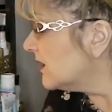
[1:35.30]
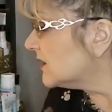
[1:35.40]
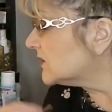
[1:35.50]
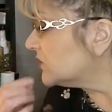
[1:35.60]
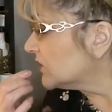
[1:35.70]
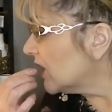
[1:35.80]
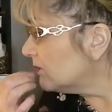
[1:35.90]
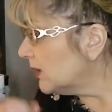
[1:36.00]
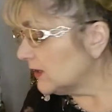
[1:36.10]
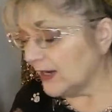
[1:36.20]
I still got
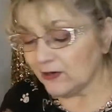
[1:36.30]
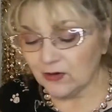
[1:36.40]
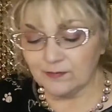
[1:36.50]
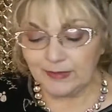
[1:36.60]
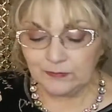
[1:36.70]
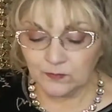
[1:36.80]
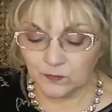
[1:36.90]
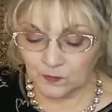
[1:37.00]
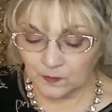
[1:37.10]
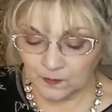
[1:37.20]
Bella hair on me.
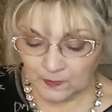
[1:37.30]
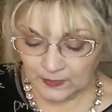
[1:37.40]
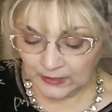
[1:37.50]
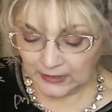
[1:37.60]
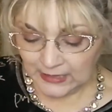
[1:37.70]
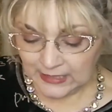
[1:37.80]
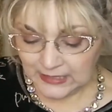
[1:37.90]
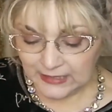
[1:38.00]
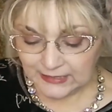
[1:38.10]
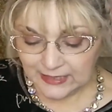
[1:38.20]

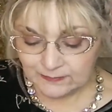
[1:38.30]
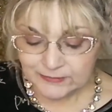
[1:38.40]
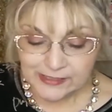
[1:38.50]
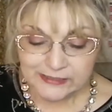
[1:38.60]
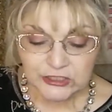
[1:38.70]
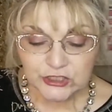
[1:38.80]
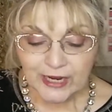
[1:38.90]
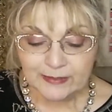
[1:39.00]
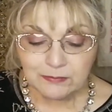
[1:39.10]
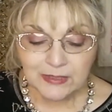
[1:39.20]
It comes in the
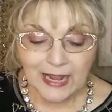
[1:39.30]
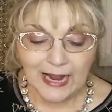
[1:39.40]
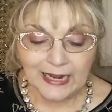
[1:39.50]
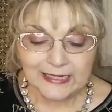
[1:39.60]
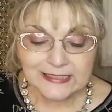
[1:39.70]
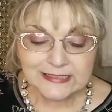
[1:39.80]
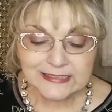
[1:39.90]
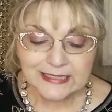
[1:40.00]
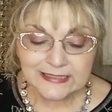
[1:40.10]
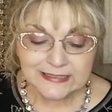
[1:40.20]
shade black. It
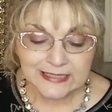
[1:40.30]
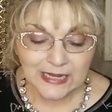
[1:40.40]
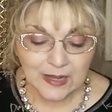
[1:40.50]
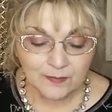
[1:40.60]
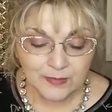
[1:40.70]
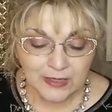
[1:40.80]
says, um,